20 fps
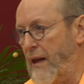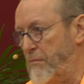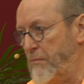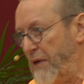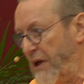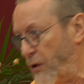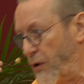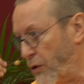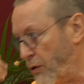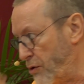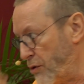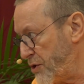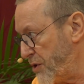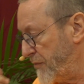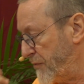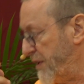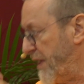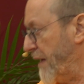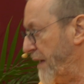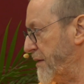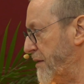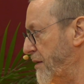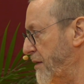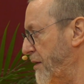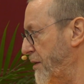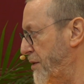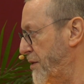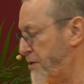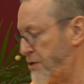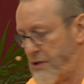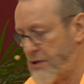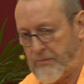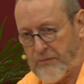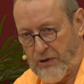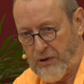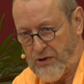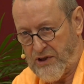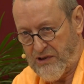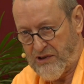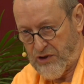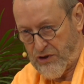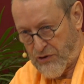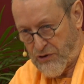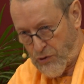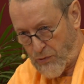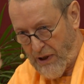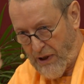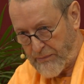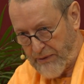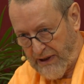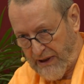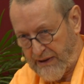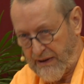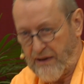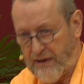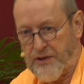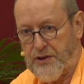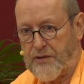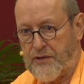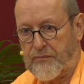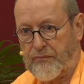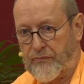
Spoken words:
Because of that, because it's a swaprakash,